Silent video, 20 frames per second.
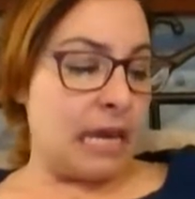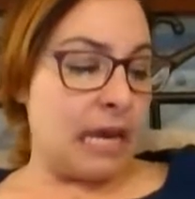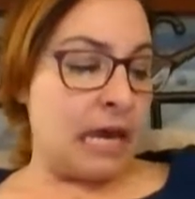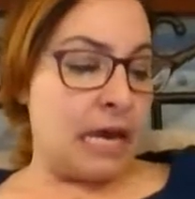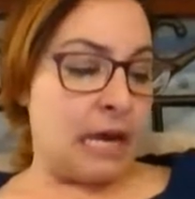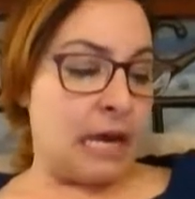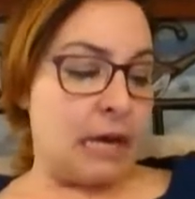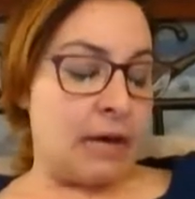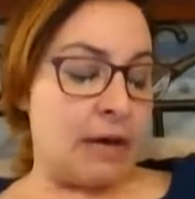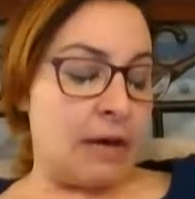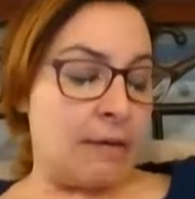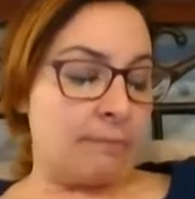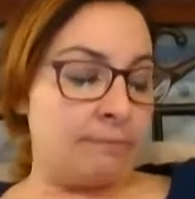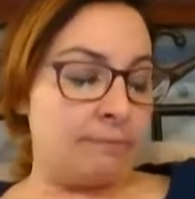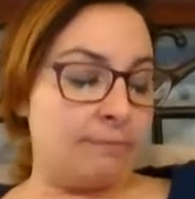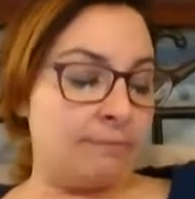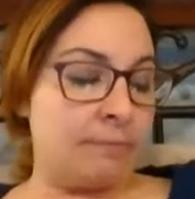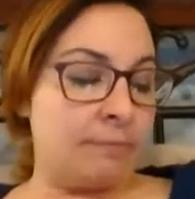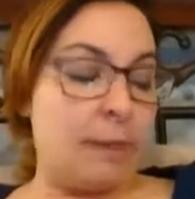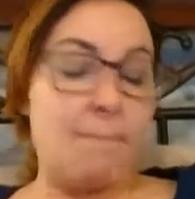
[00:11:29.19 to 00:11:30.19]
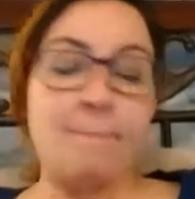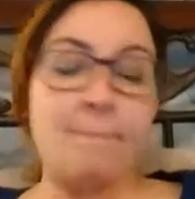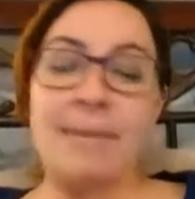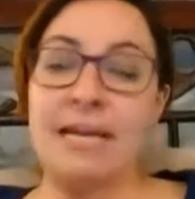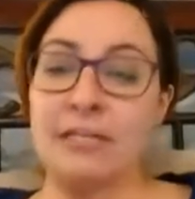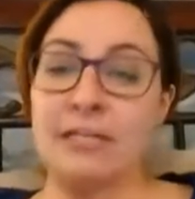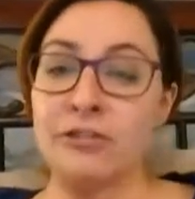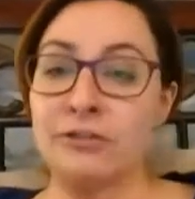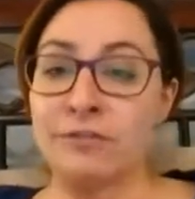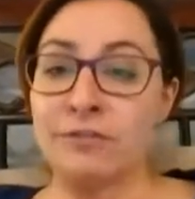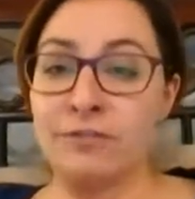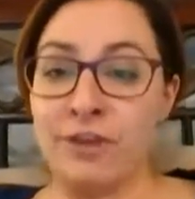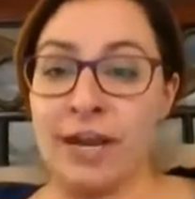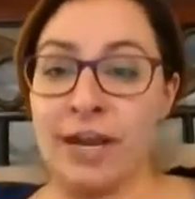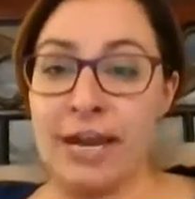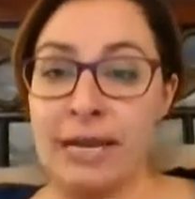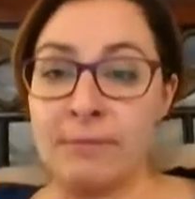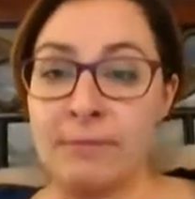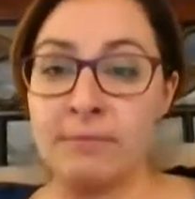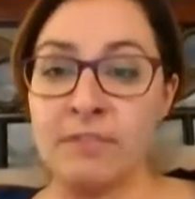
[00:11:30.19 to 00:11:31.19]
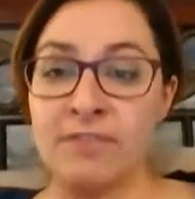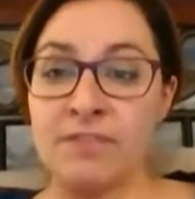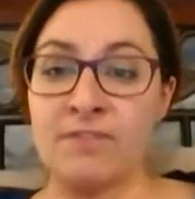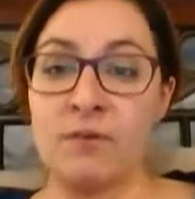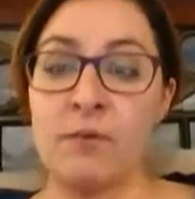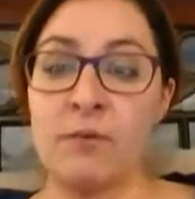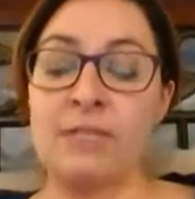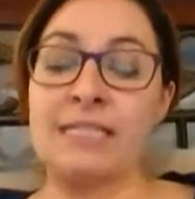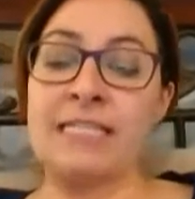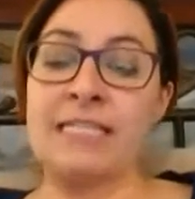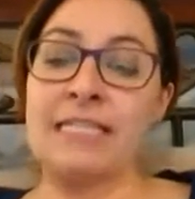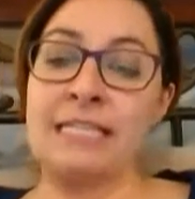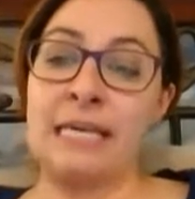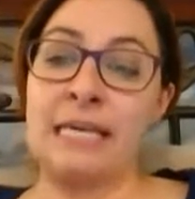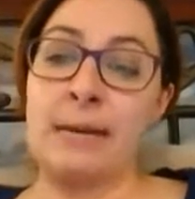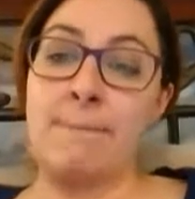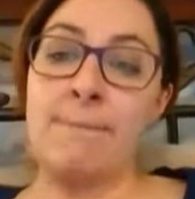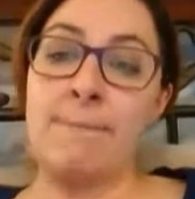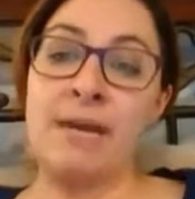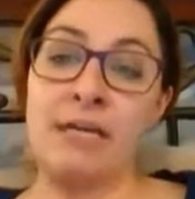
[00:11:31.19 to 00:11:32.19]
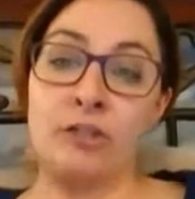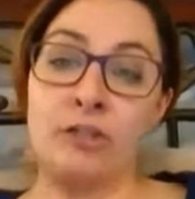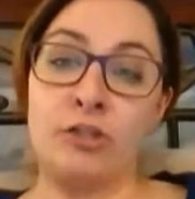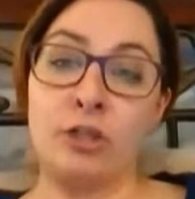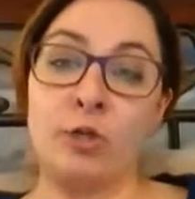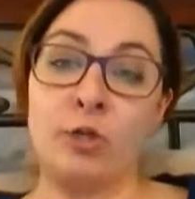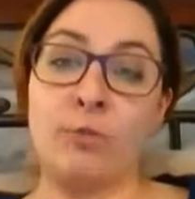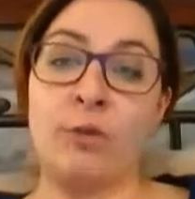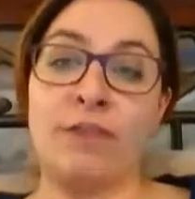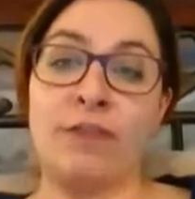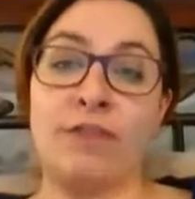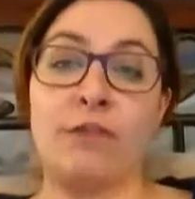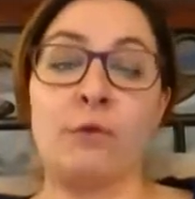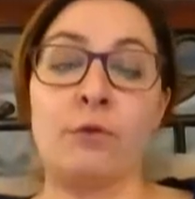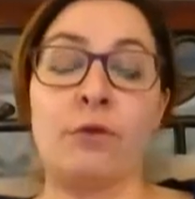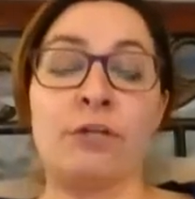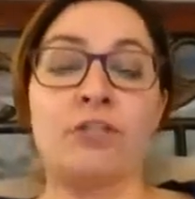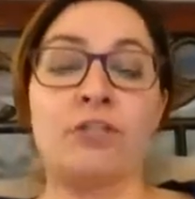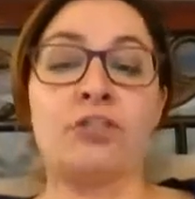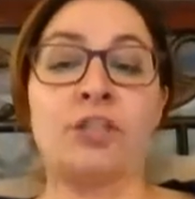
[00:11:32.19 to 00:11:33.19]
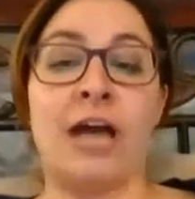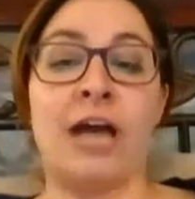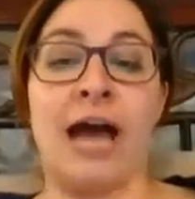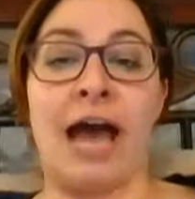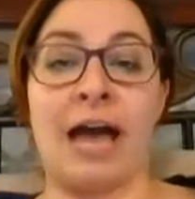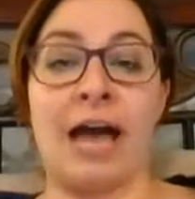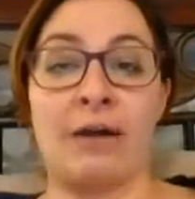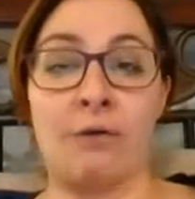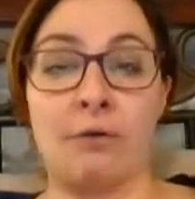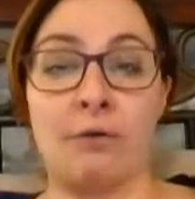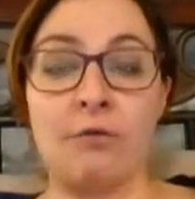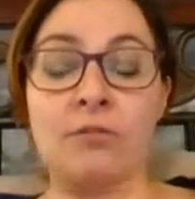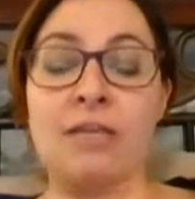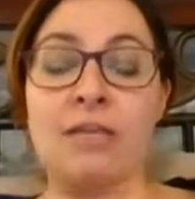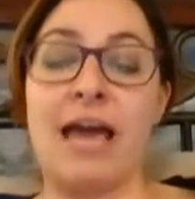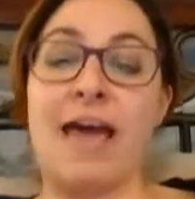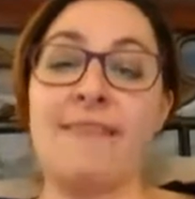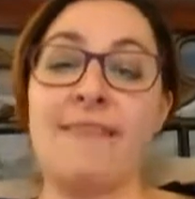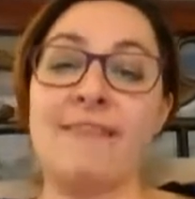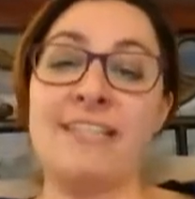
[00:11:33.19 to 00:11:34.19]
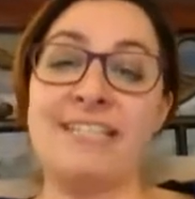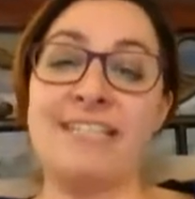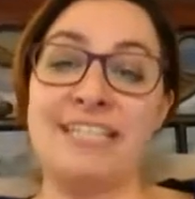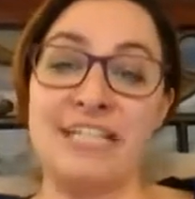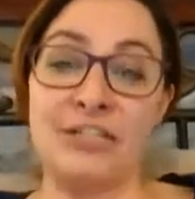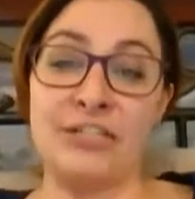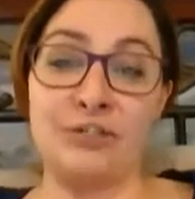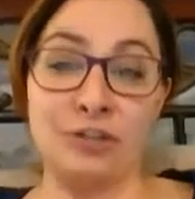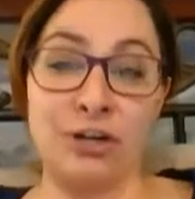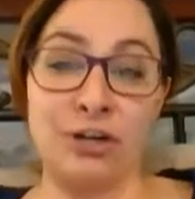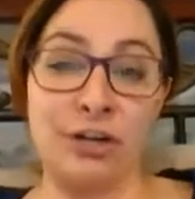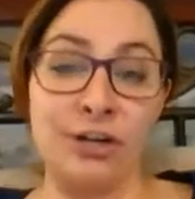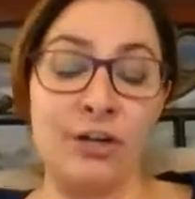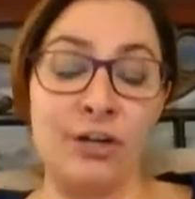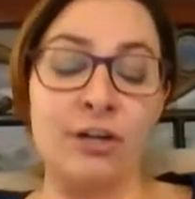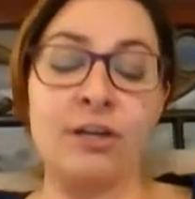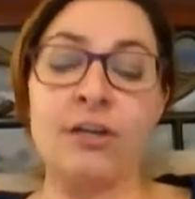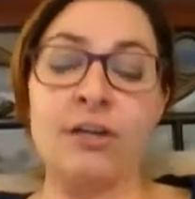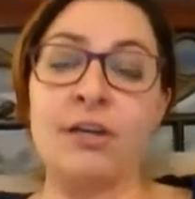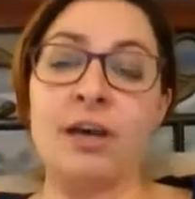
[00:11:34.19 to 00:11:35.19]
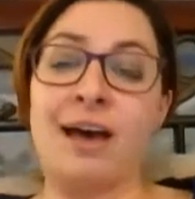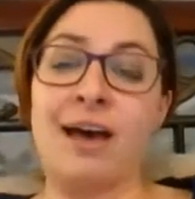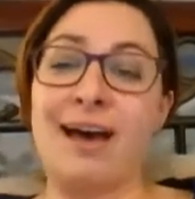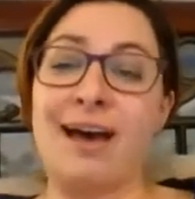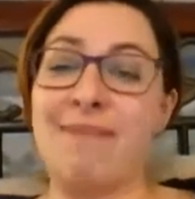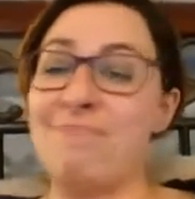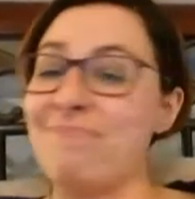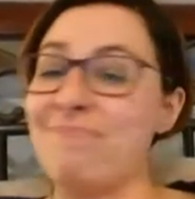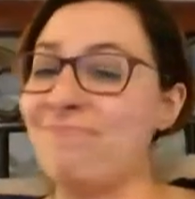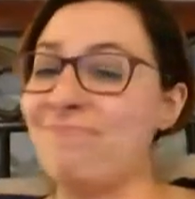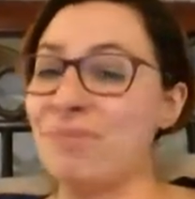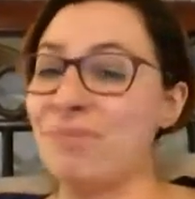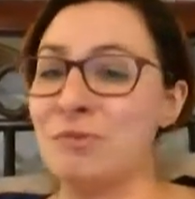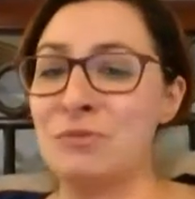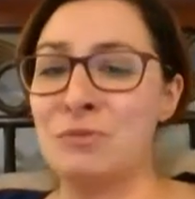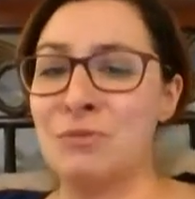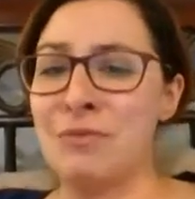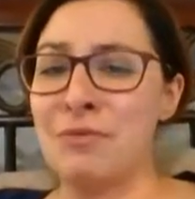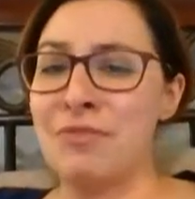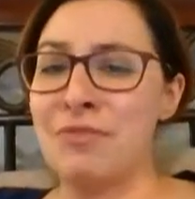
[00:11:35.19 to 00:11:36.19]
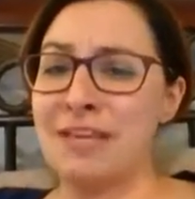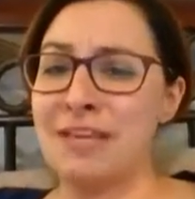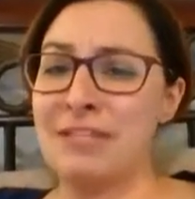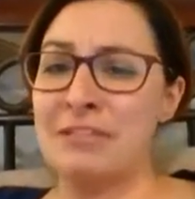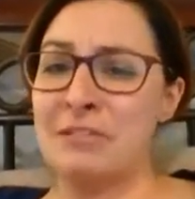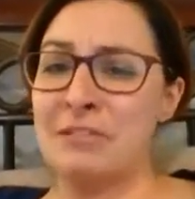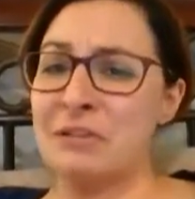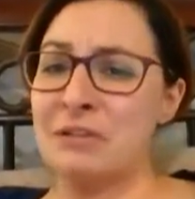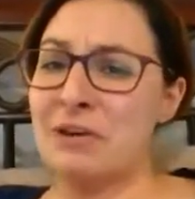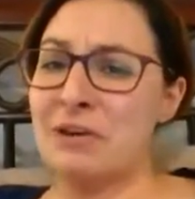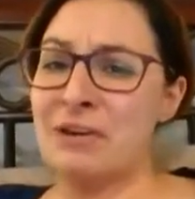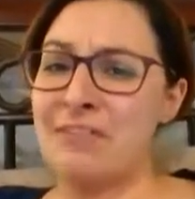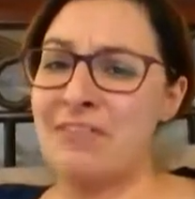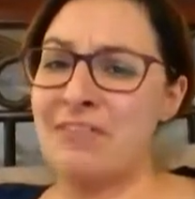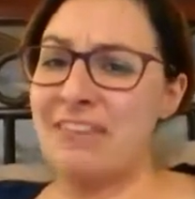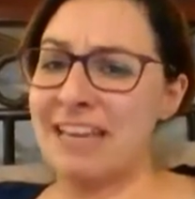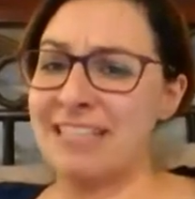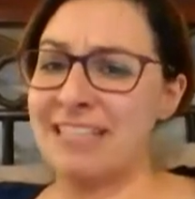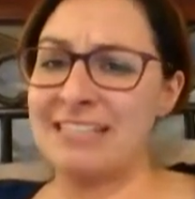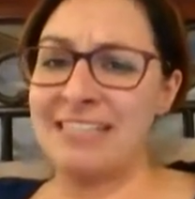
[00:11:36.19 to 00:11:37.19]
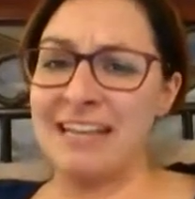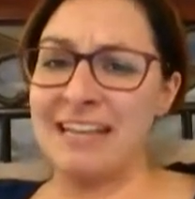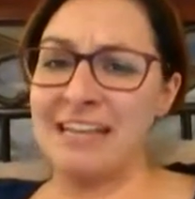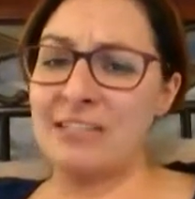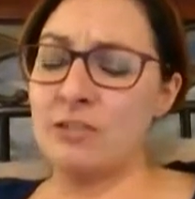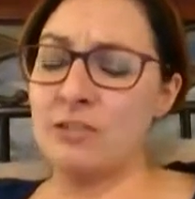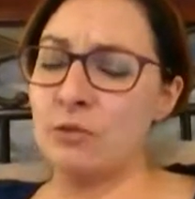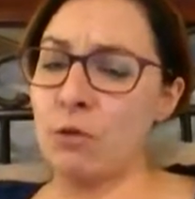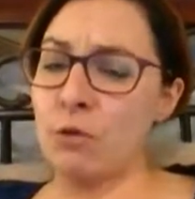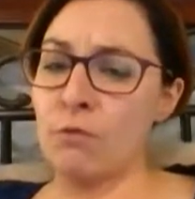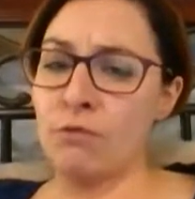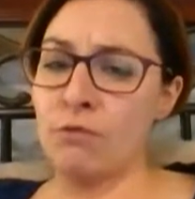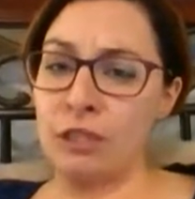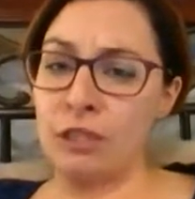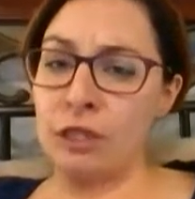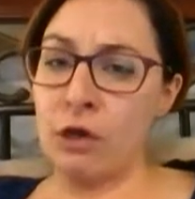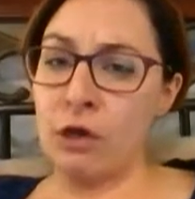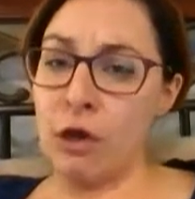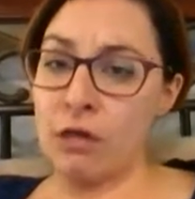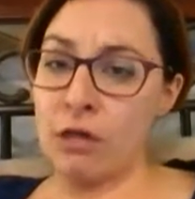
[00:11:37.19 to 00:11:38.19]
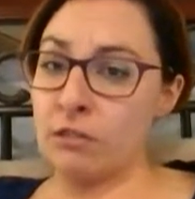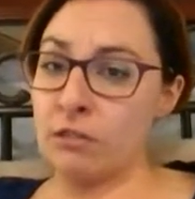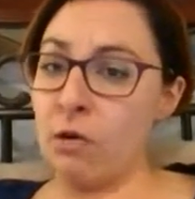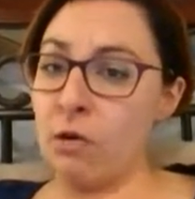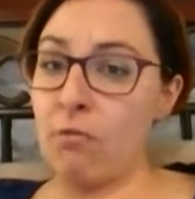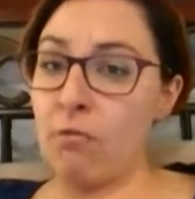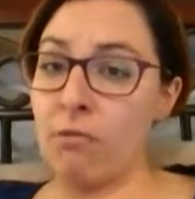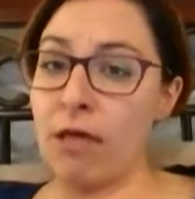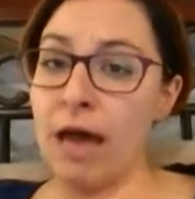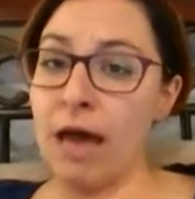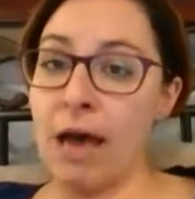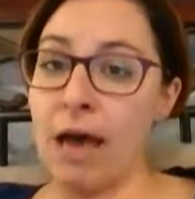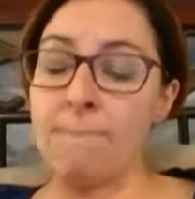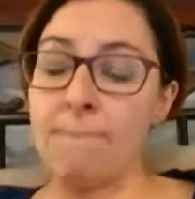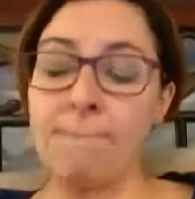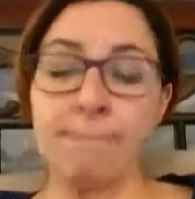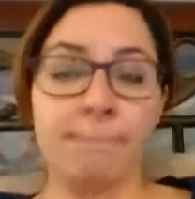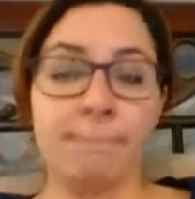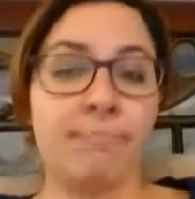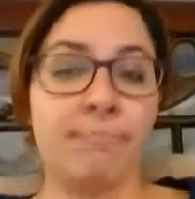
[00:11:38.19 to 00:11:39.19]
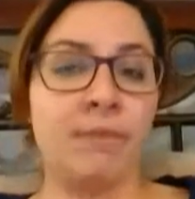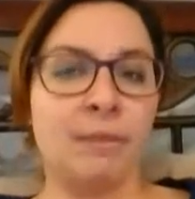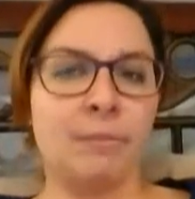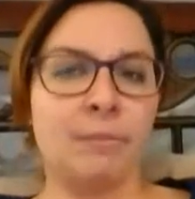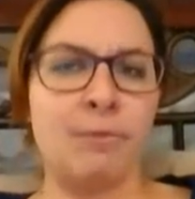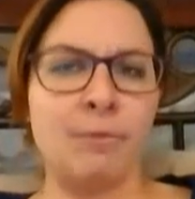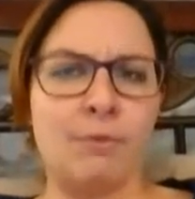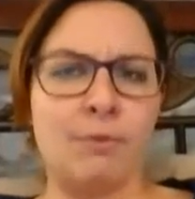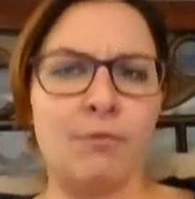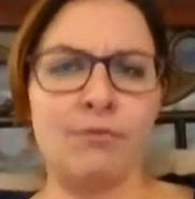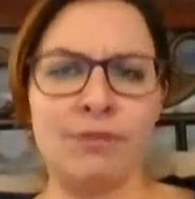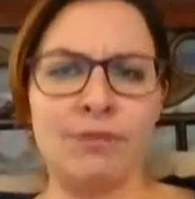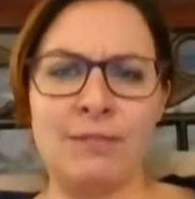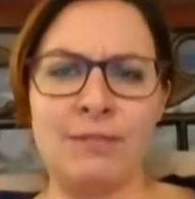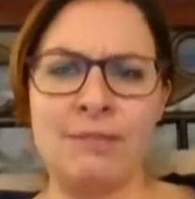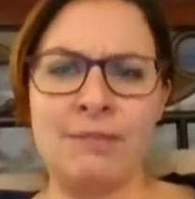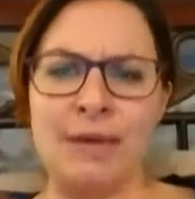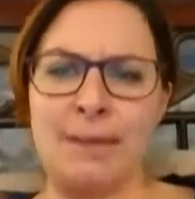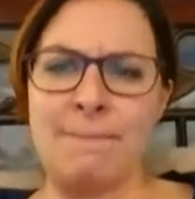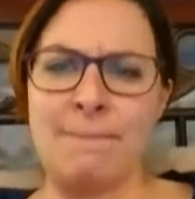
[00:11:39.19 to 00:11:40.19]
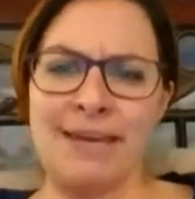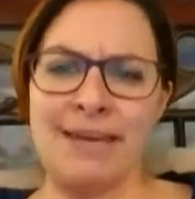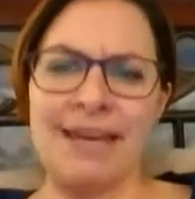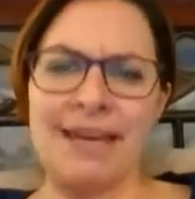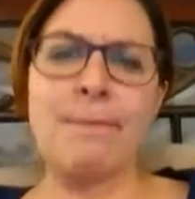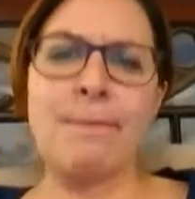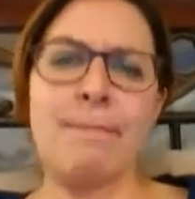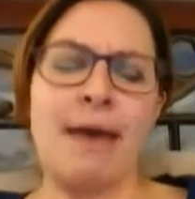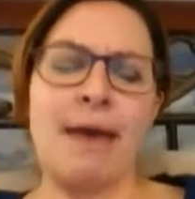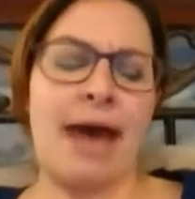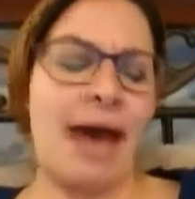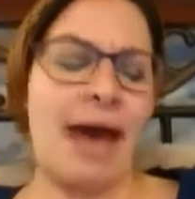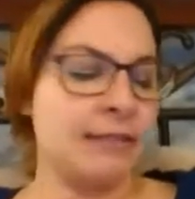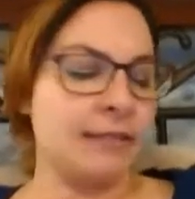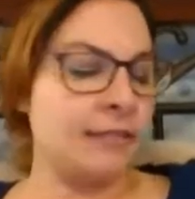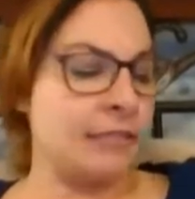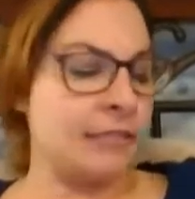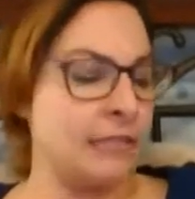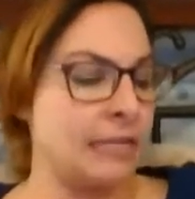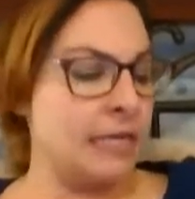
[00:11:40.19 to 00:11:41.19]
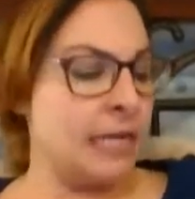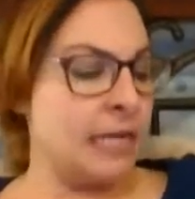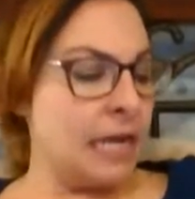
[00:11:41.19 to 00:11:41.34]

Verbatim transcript: Um, picture frames, if you can sneak a picture with your child and the teacher, um, those little things are, are things that don't really cost a whole lot, but will really make a big impact.